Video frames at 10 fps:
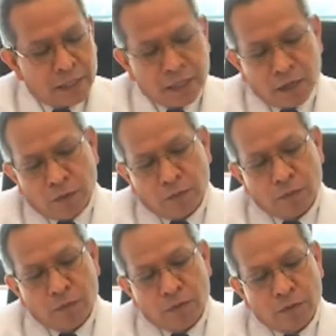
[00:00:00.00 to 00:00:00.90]
Now,
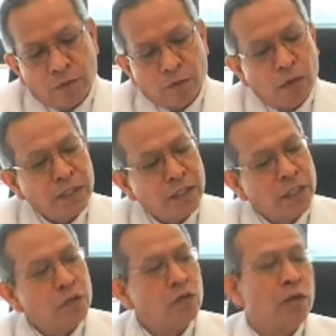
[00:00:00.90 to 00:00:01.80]
one
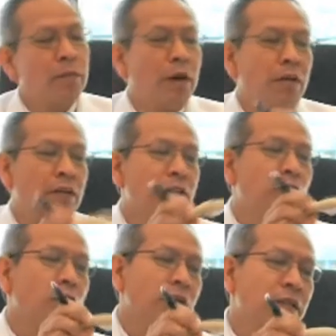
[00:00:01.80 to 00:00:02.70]
thing good about the
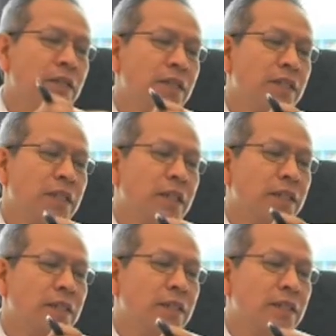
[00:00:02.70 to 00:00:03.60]
joint these
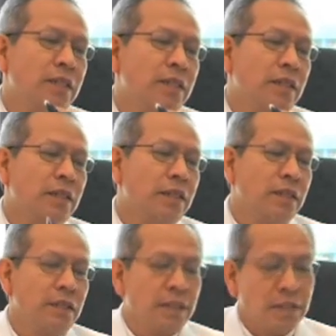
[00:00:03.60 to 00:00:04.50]
days
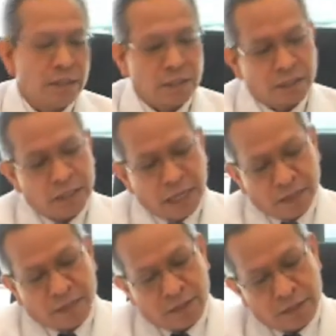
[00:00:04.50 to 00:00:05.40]
is
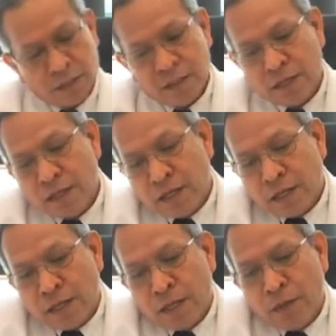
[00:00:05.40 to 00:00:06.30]
that
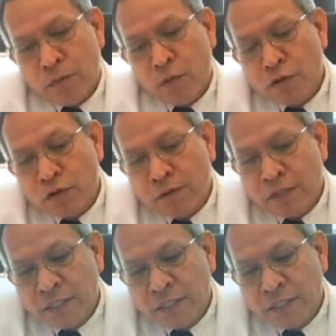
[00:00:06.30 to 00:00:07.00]
most of the